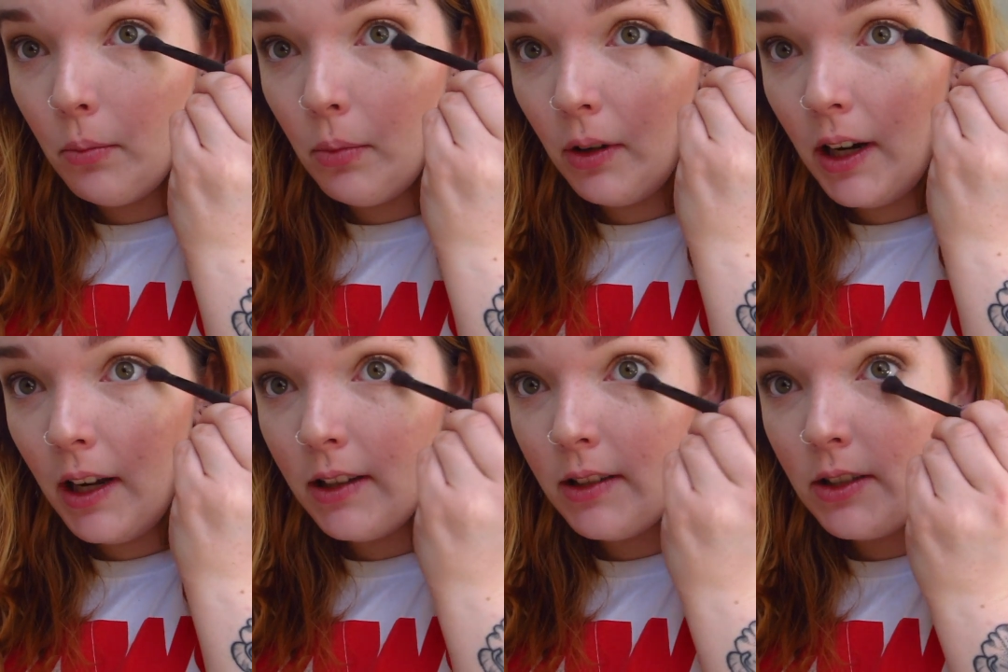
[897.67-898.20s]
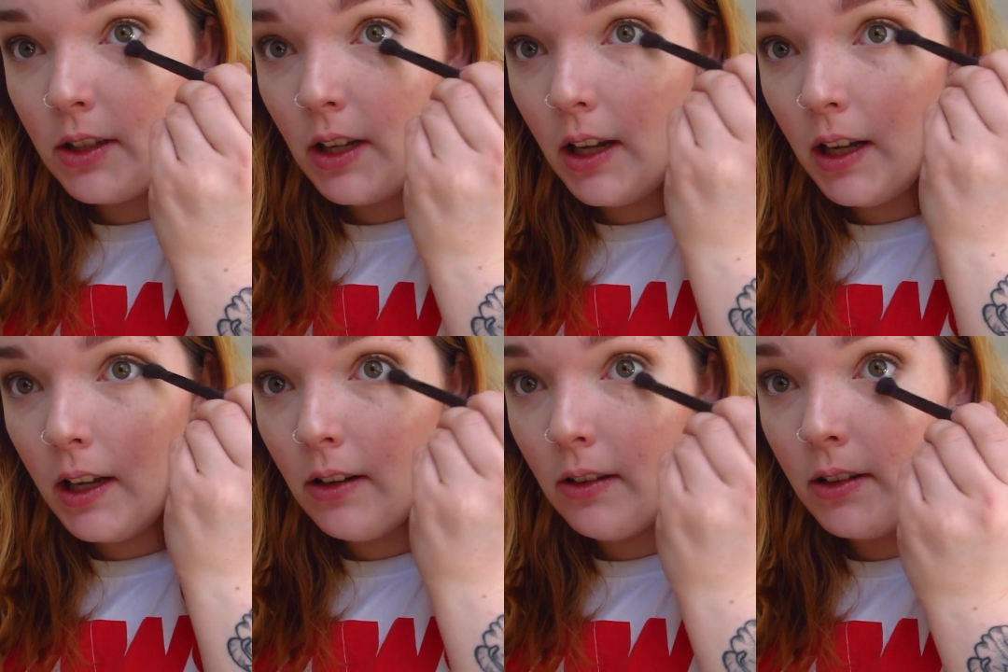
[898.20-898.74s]
brown
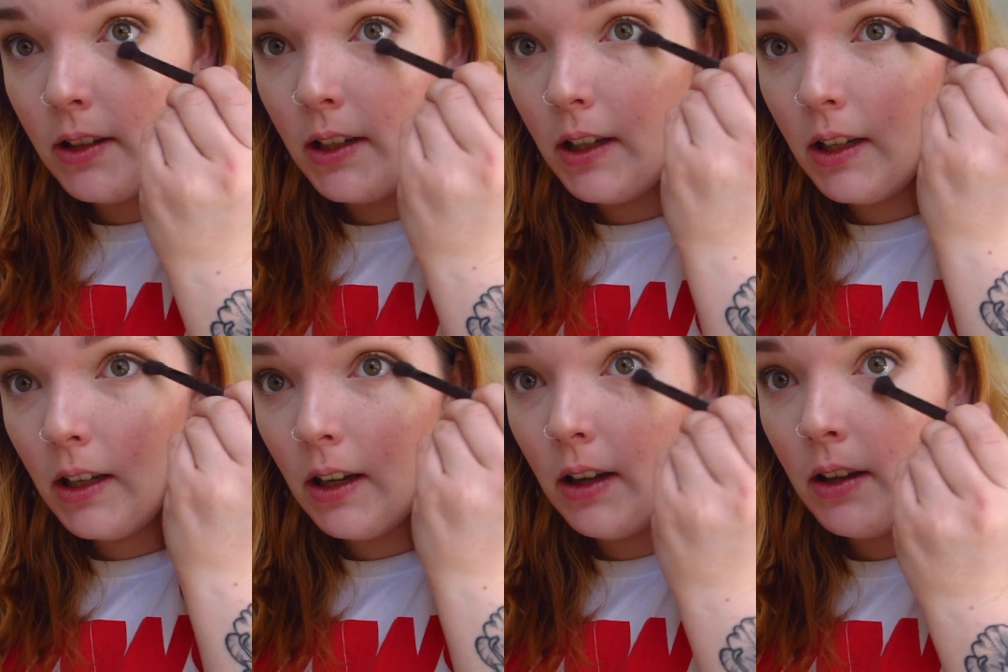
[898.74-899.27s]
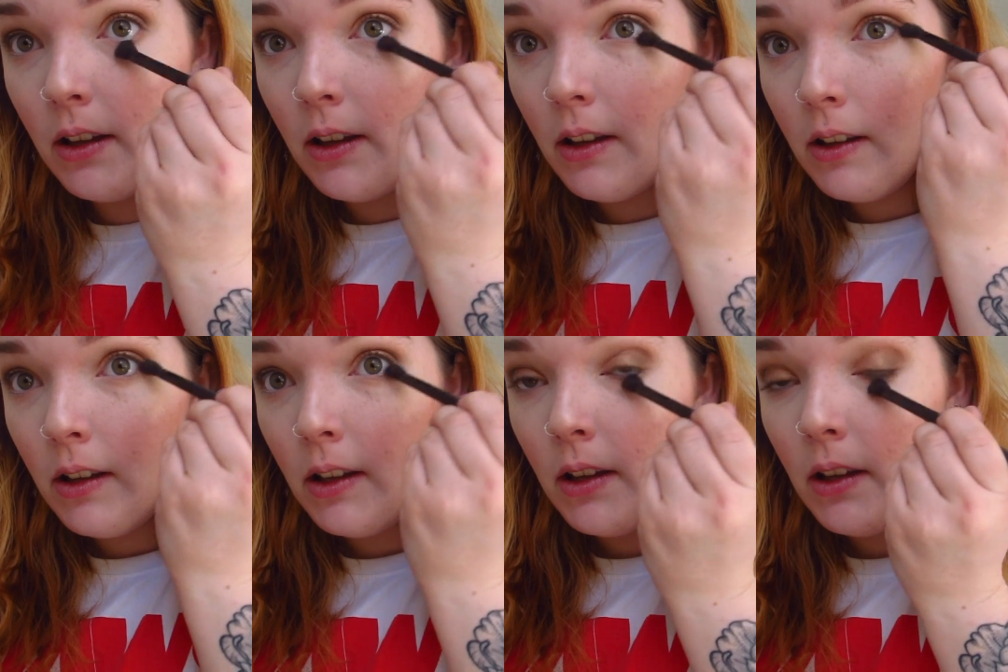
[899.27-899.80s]
shade on here,
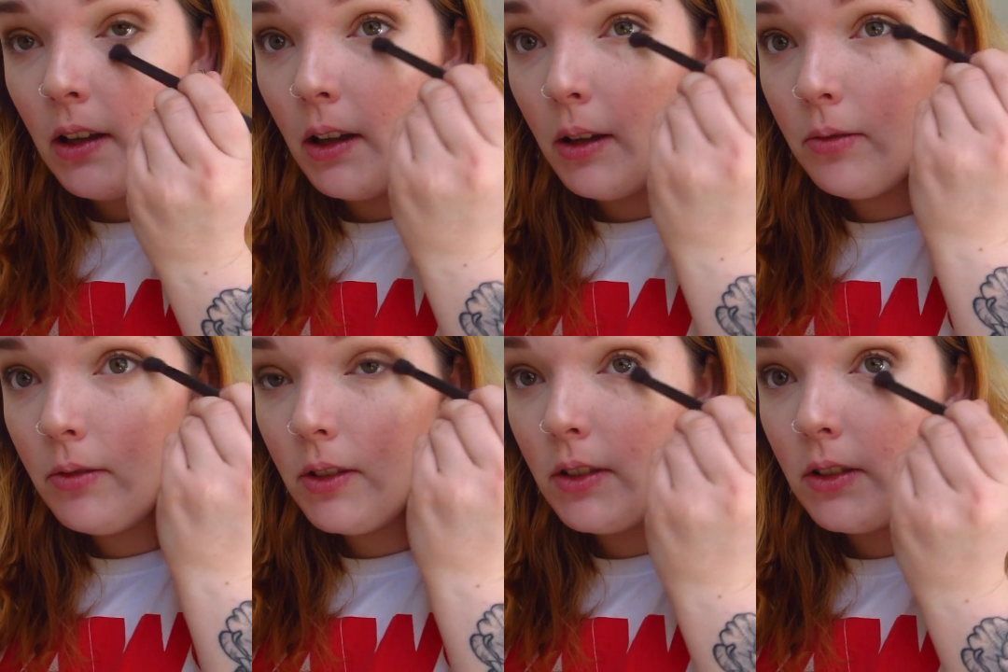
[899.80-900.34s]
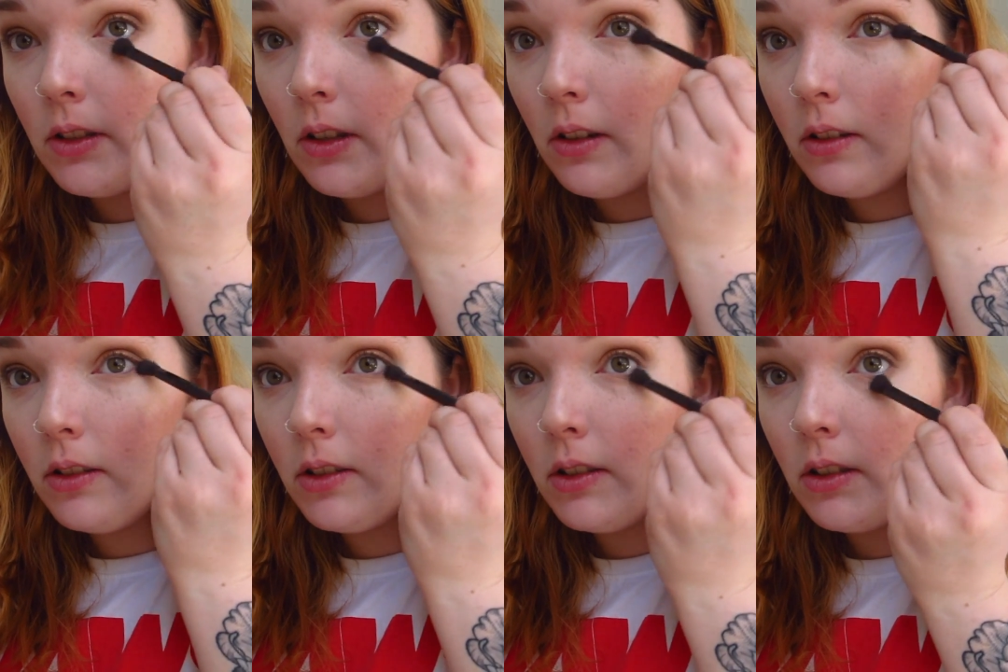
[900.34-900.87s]
I'm just
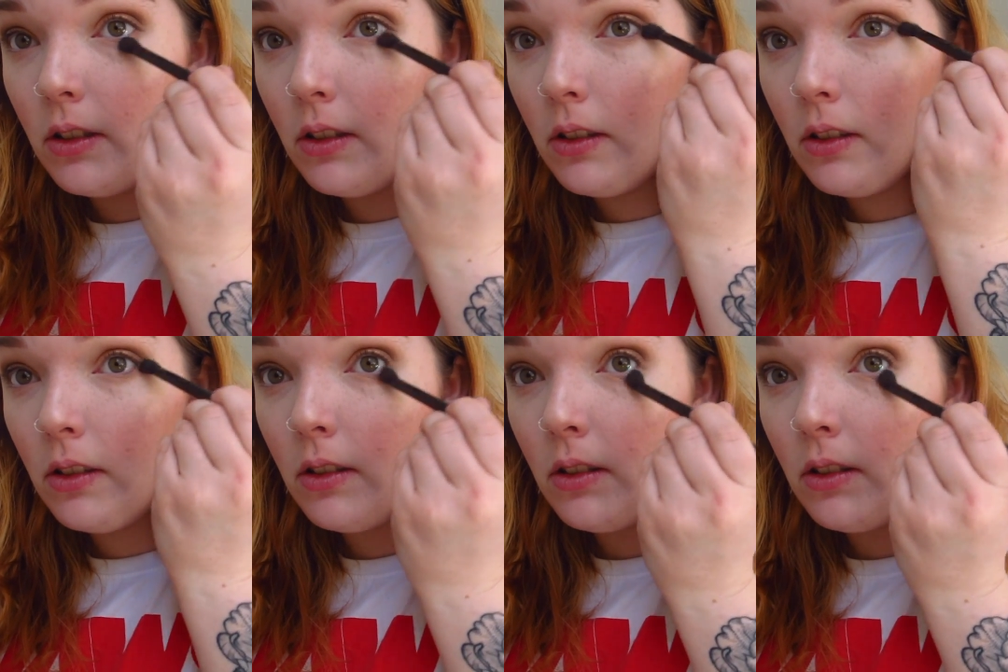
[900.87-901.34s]
going to